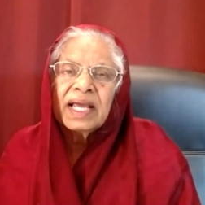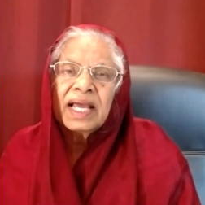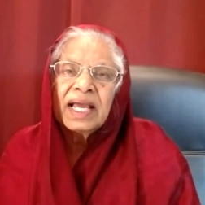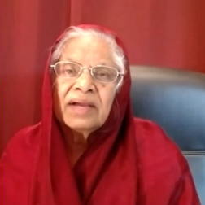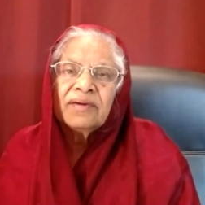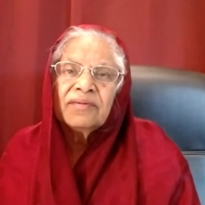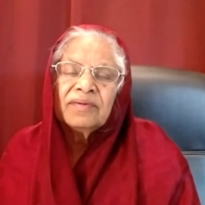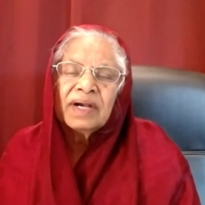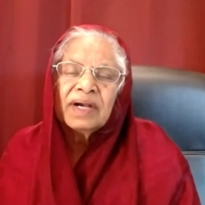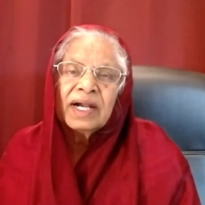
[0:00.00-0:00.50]

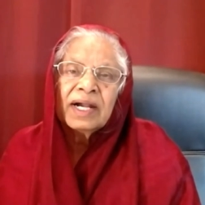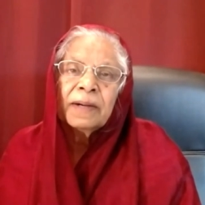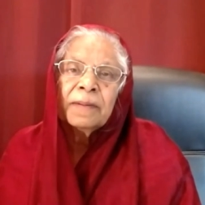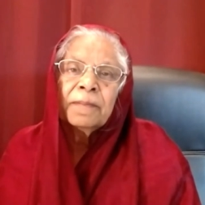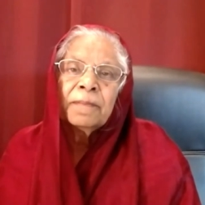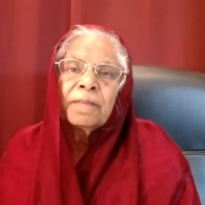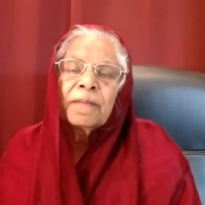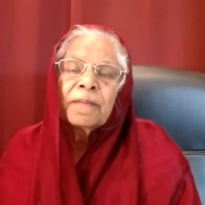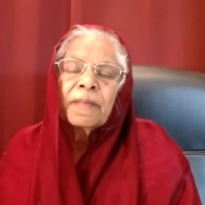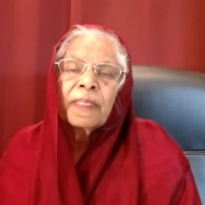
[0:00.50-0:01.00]
have
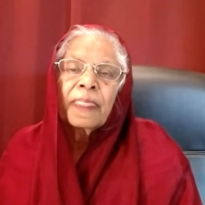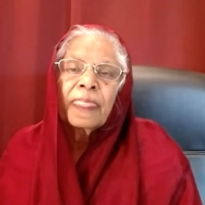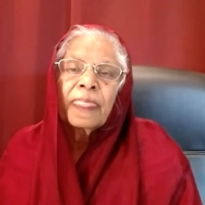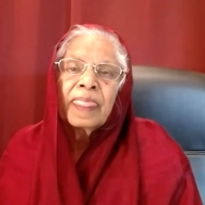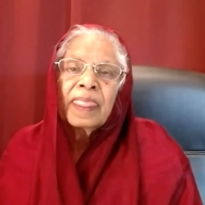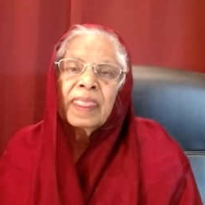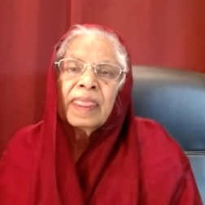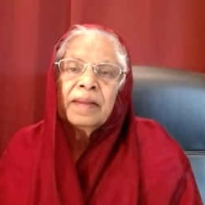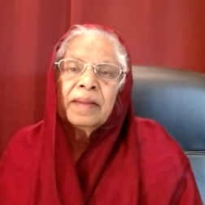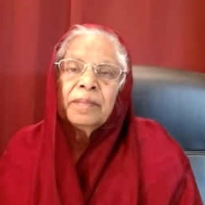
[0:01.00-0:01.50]
a
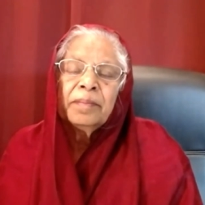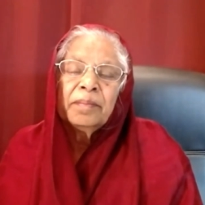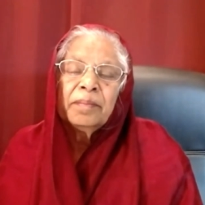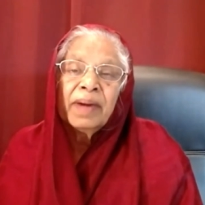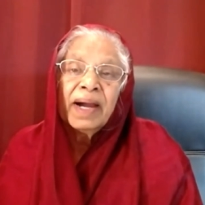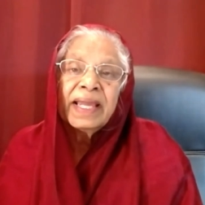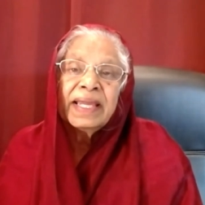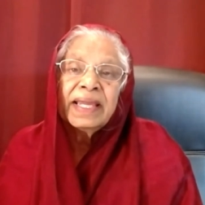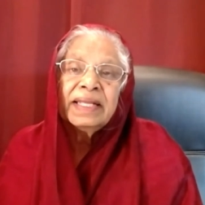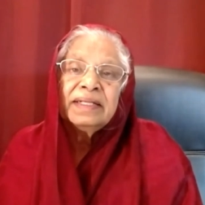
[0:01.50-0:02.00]

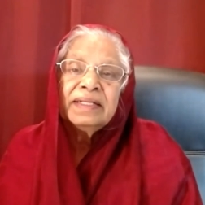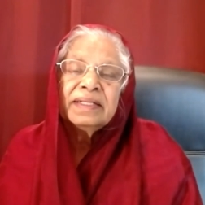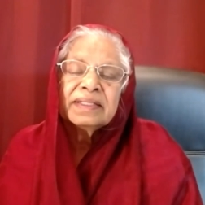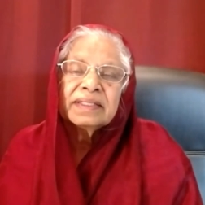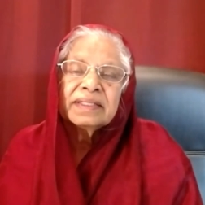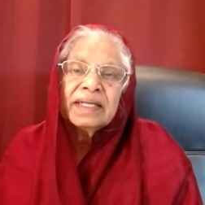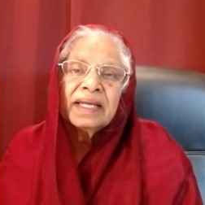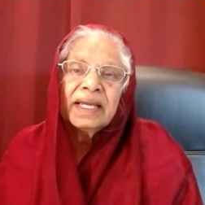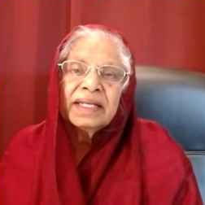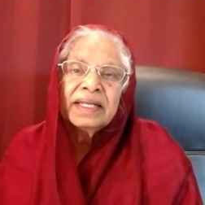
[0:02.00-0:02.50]

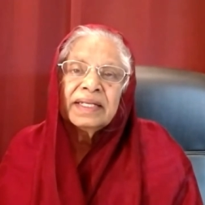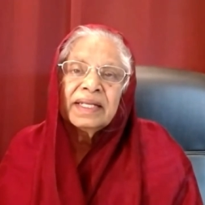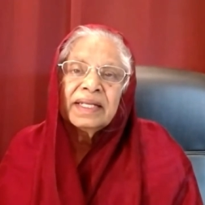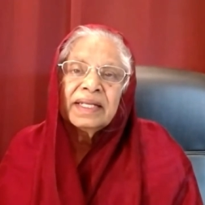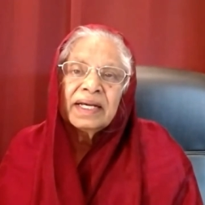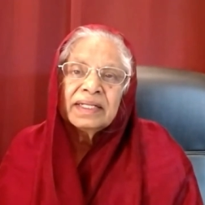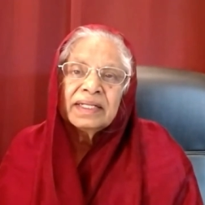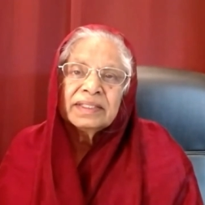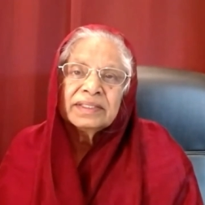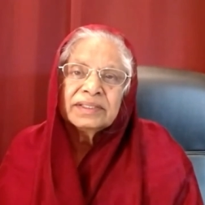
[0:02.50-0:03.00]
mind and
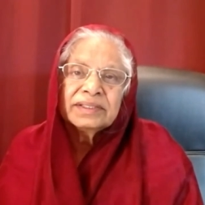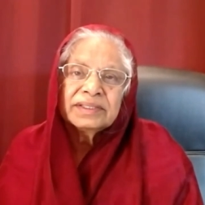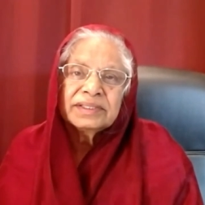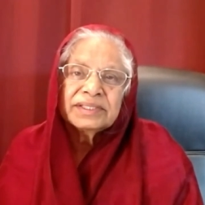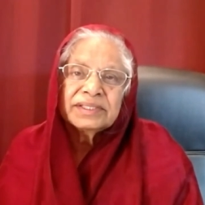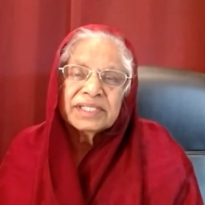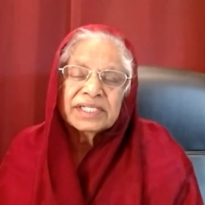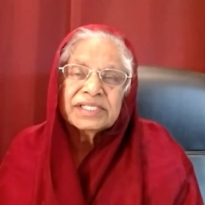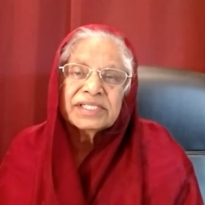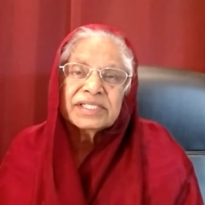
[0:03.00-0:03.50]
a
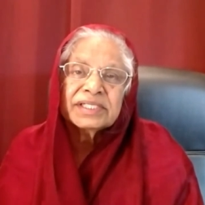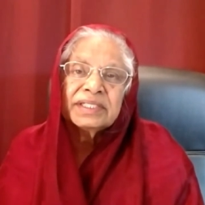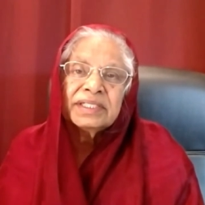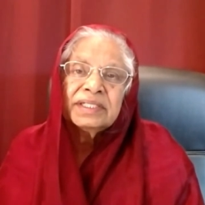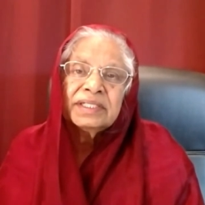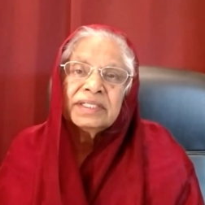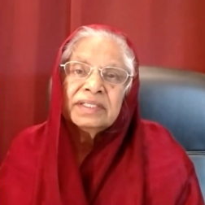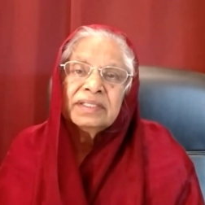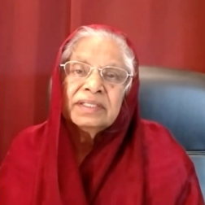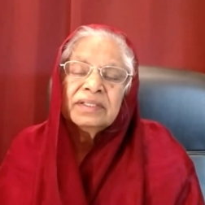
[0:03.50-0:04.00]

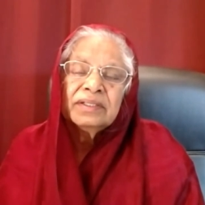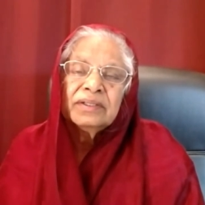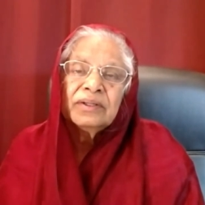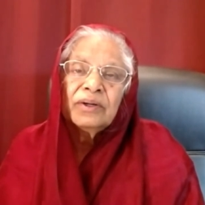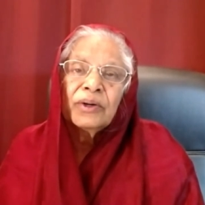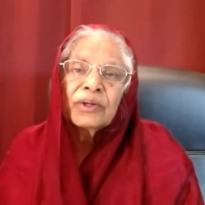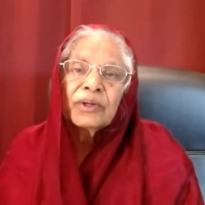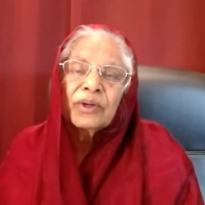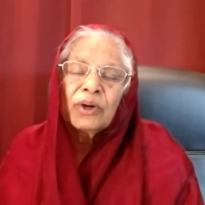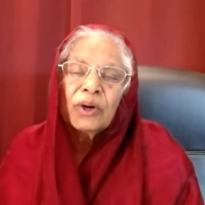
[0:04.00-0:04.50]
treasure
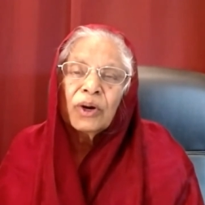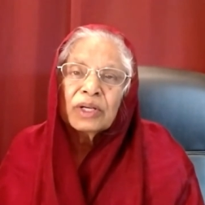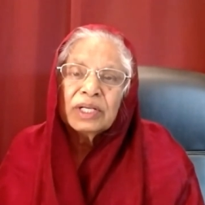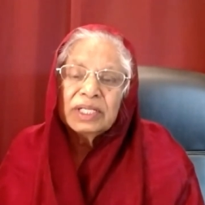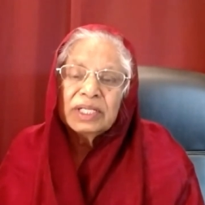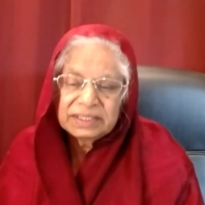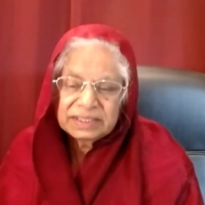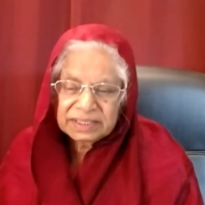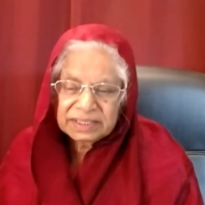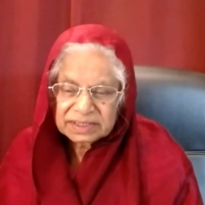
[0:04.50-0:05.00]
on
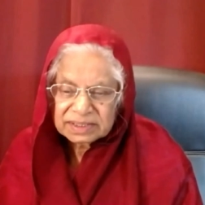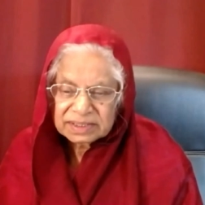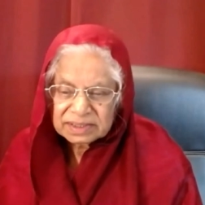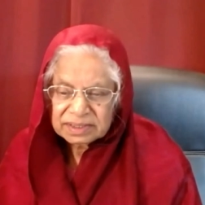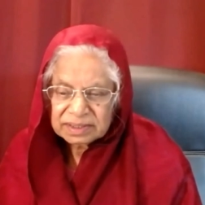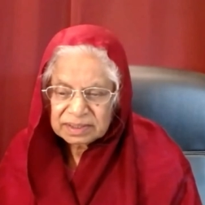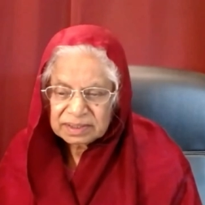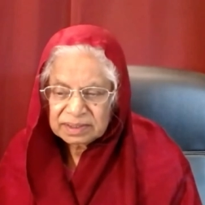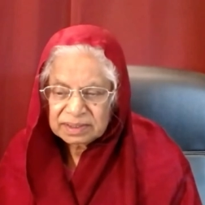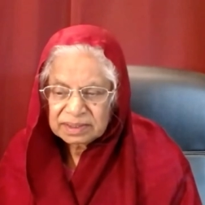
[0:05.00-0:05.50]
godly
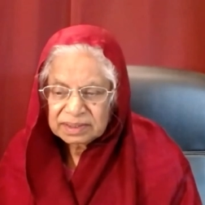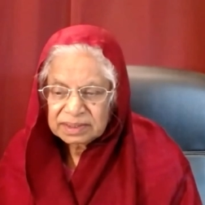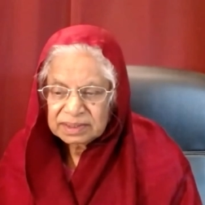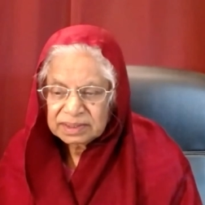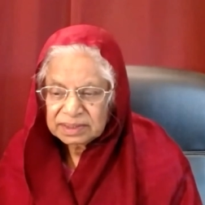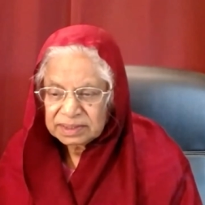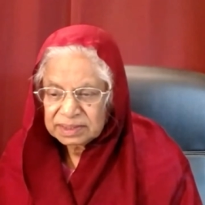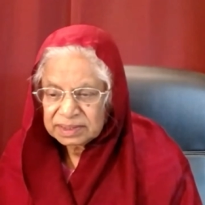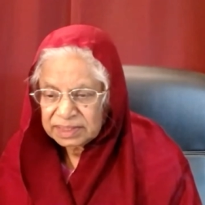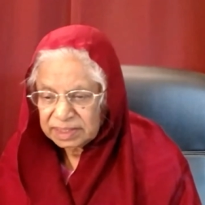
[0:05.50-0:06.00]
things.
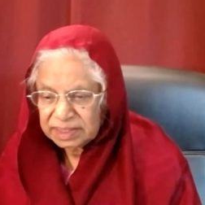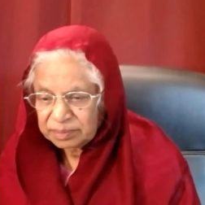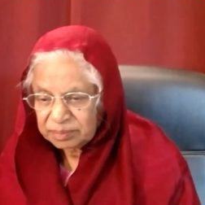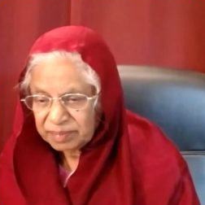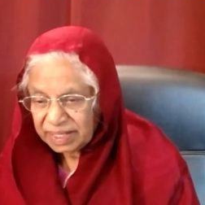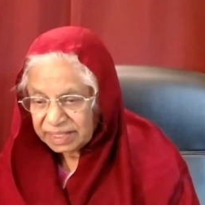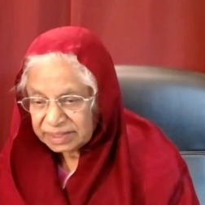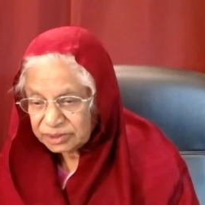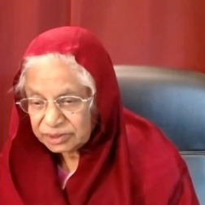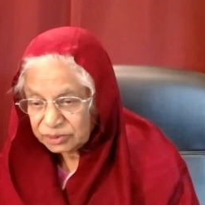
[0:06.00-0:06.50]

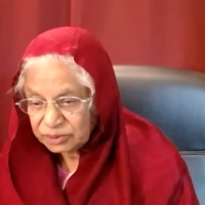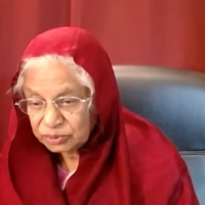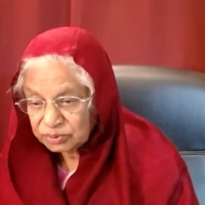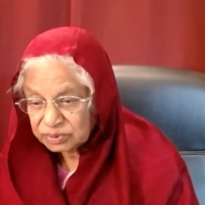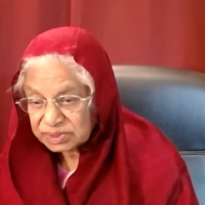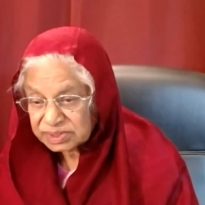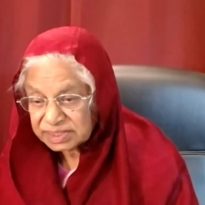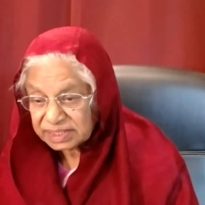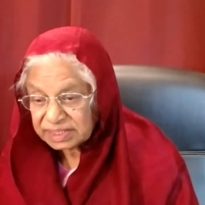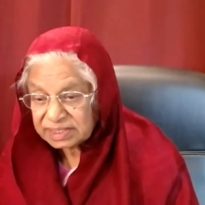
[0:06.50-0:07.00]
In
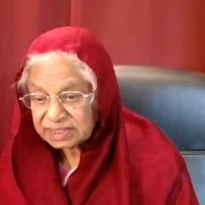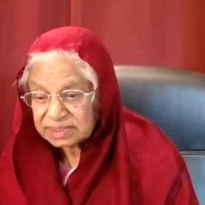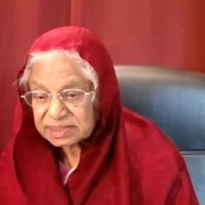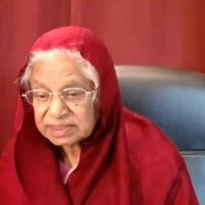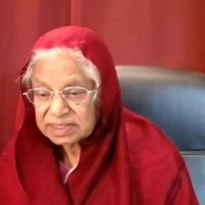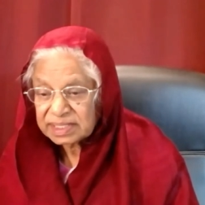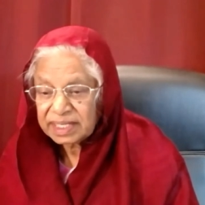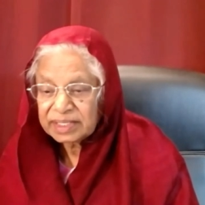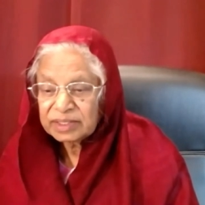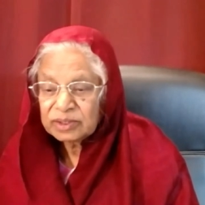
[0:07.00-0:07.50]
Matthew
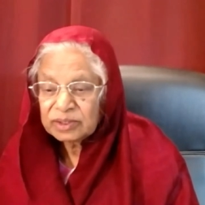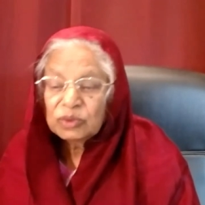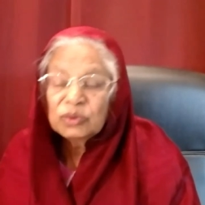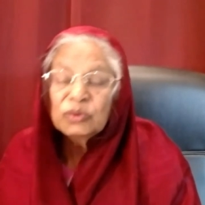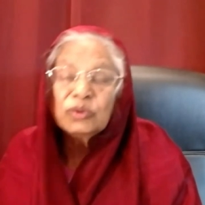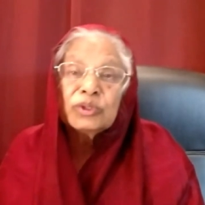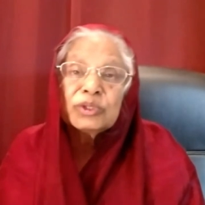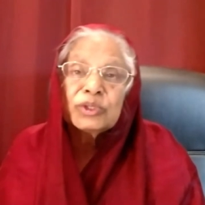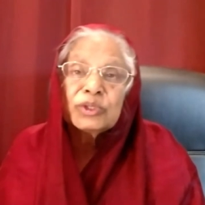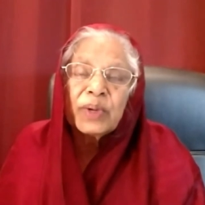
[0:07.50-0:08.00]
6 and
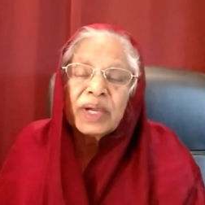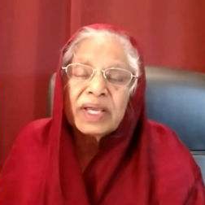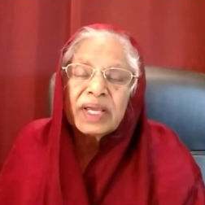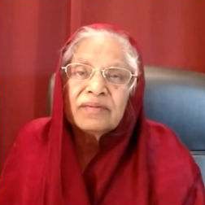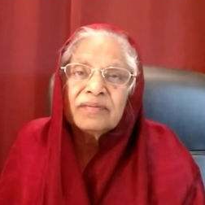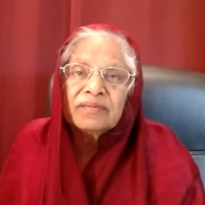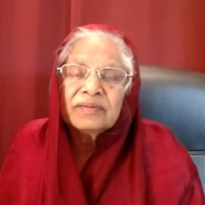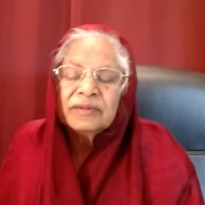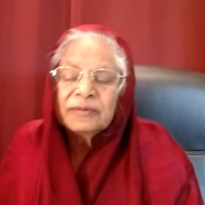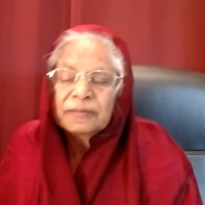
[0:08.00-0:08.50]
Luke
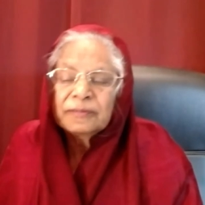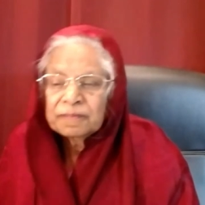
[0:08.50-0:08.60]
12,